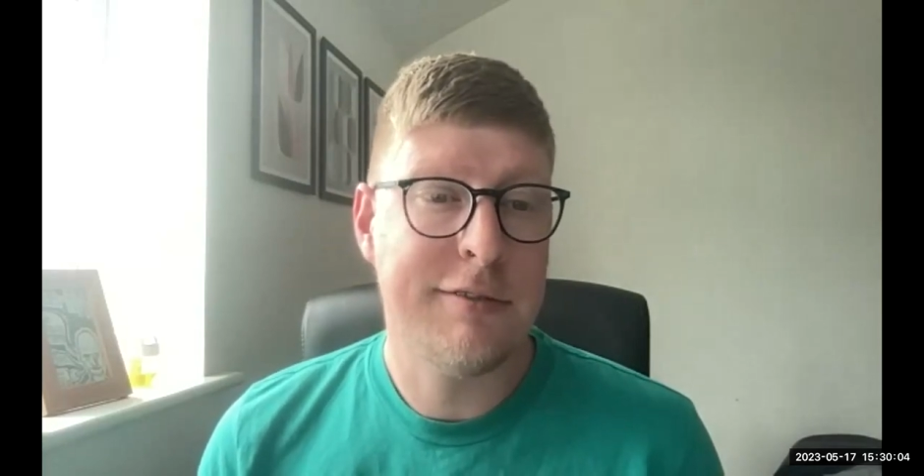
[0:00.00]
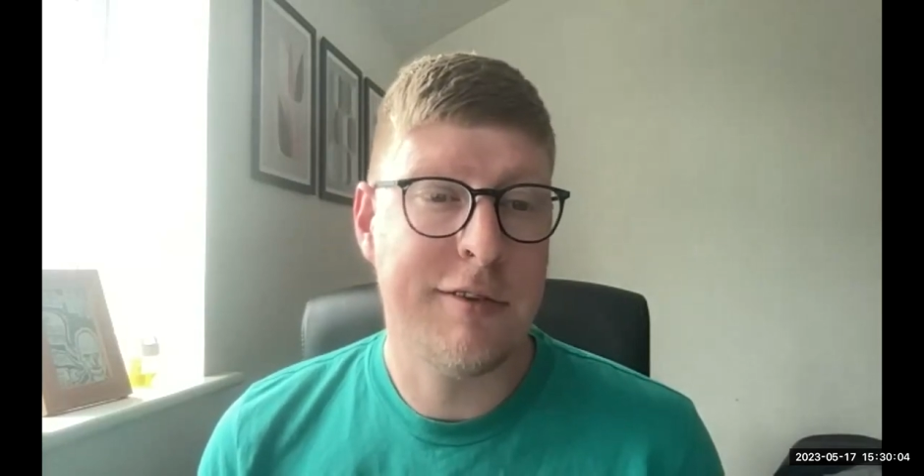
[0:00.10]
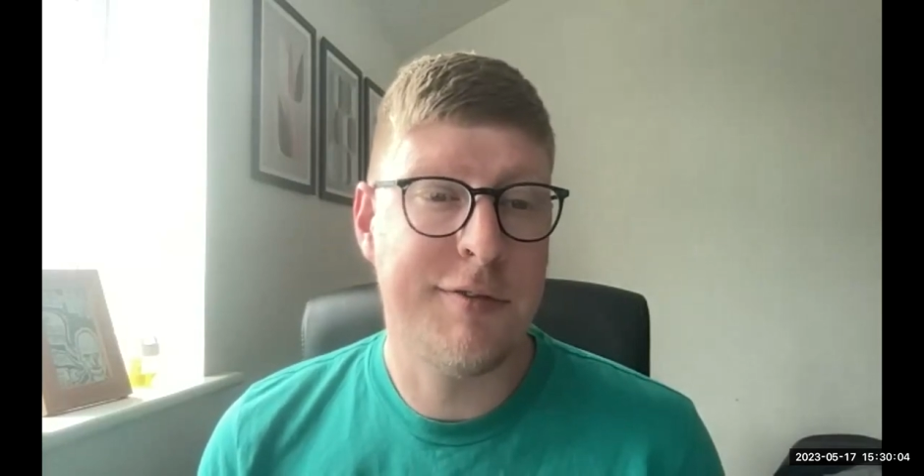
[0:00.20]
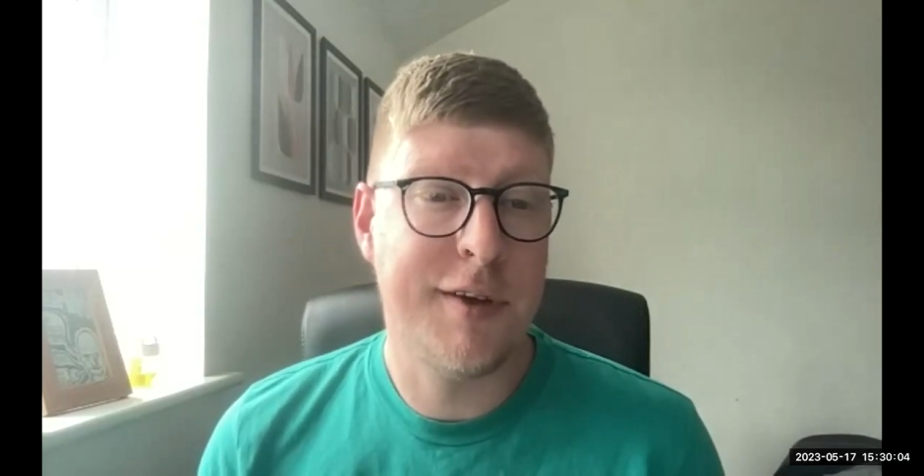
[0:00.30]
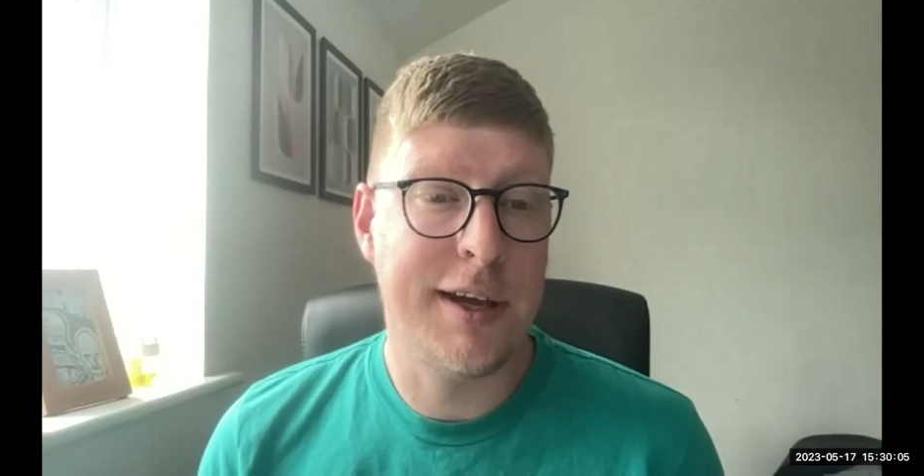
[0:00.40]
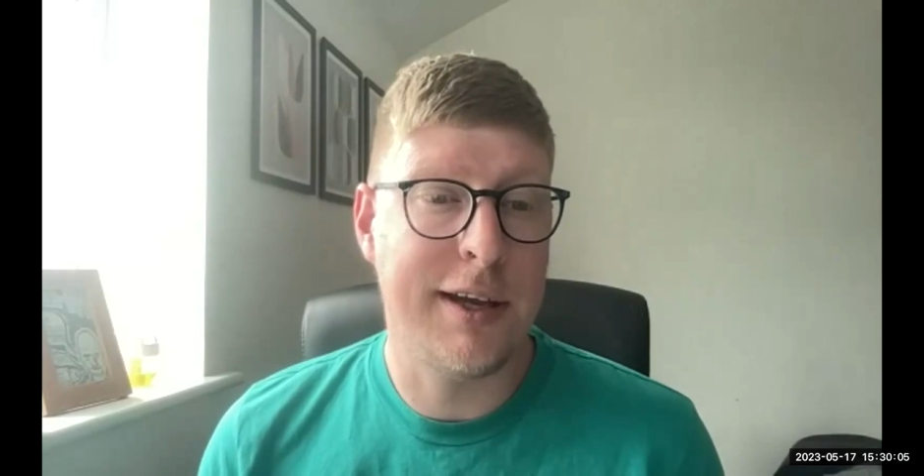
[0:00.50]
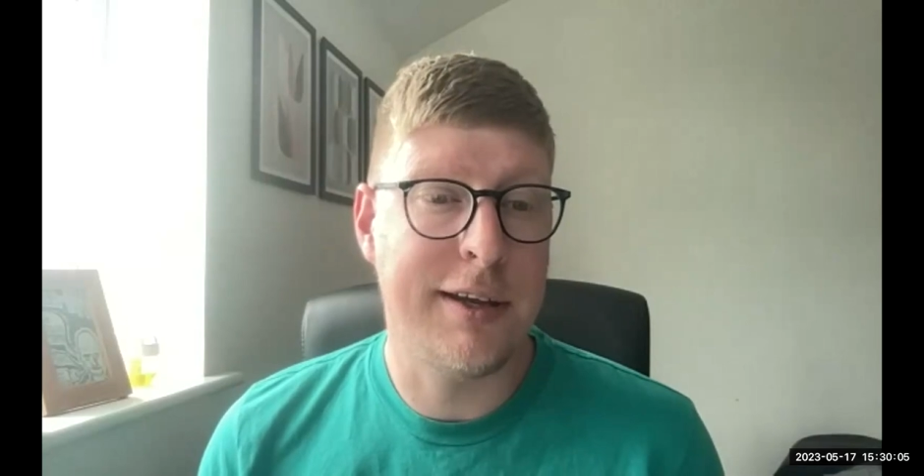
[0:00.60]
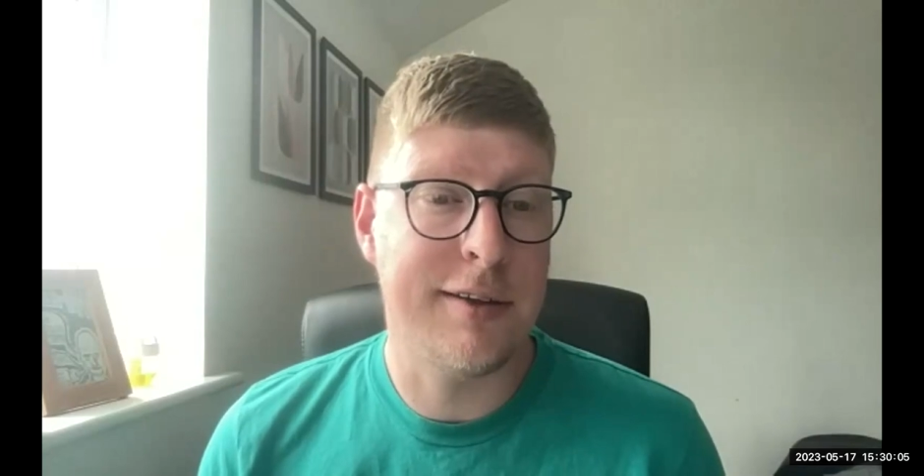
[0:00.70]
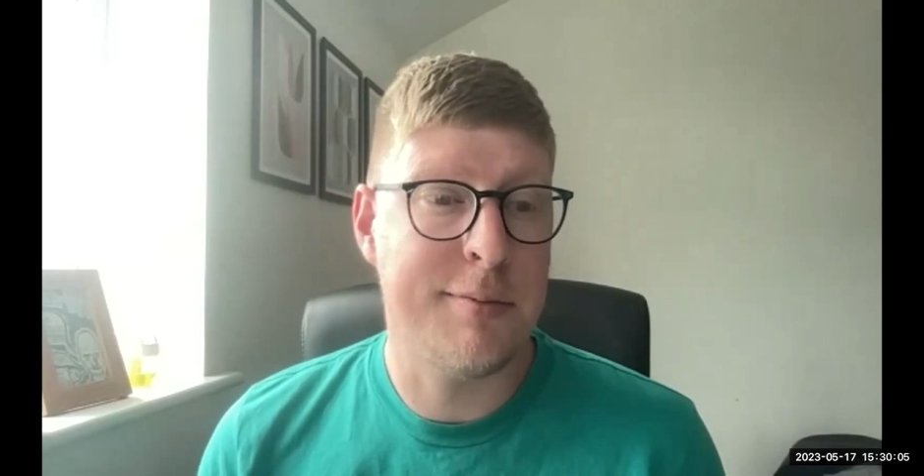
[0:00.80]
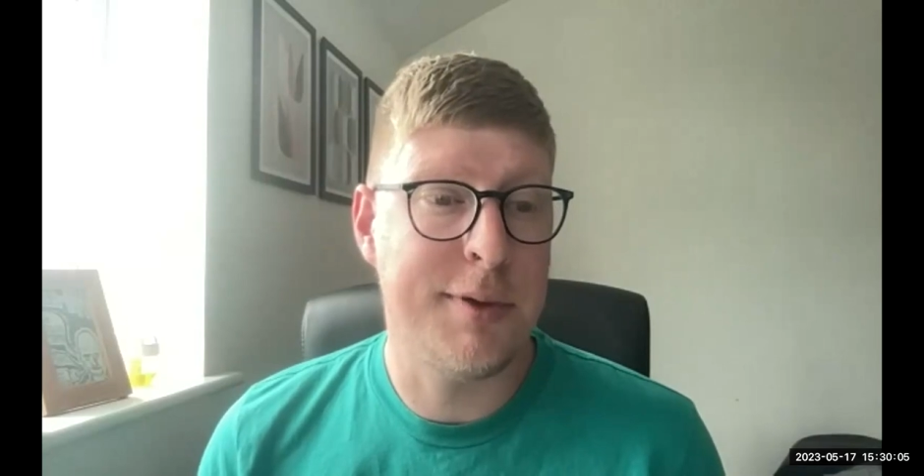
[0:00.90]
for
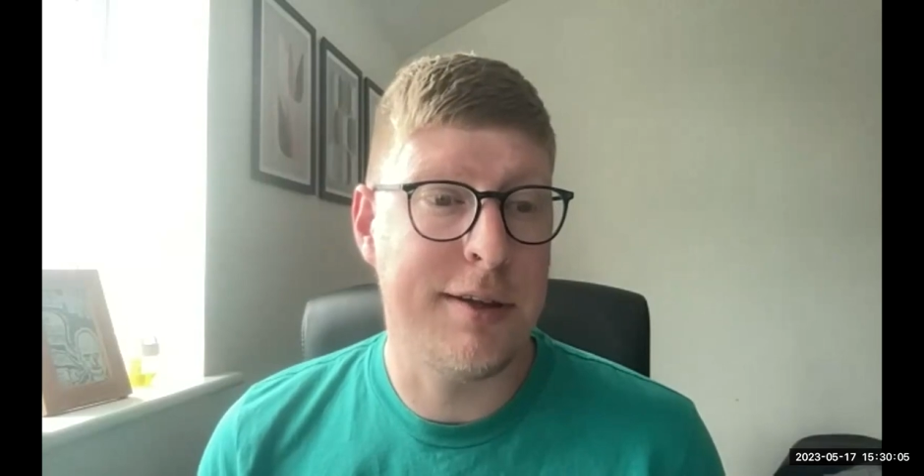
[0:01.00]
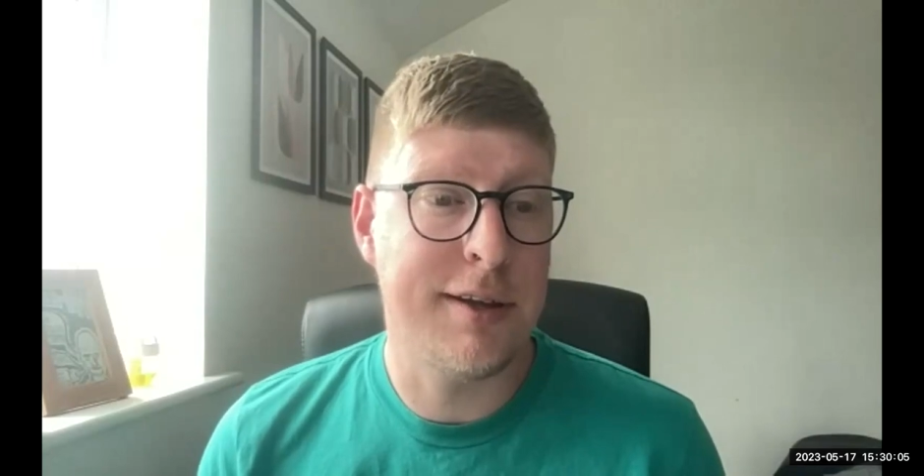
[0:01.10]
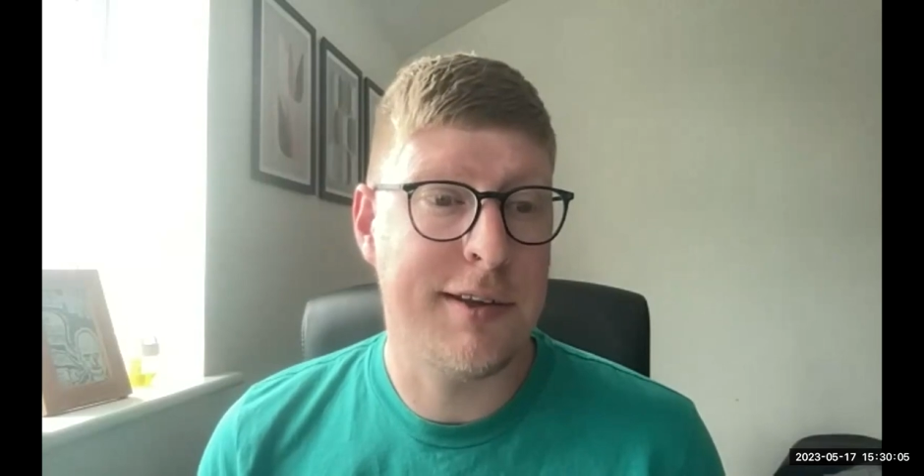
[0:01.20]
failing to meet